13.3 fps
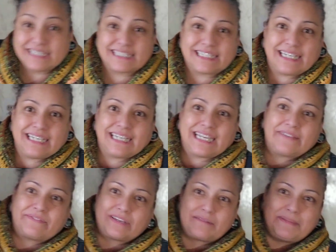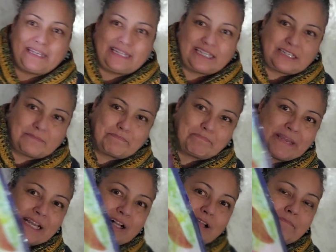She gifted me this
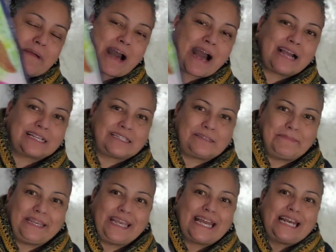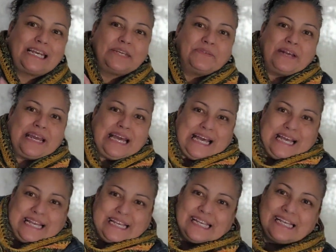big old box, me and
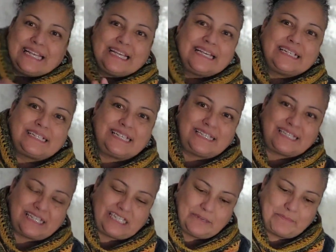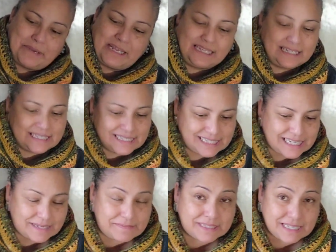Luna. She said she put a little
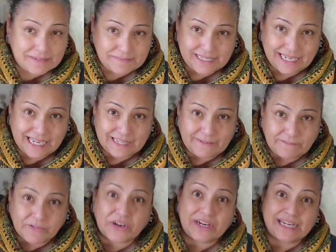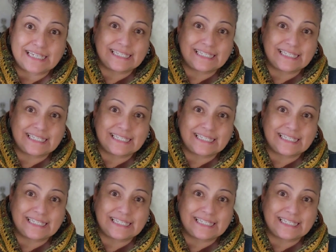sum together for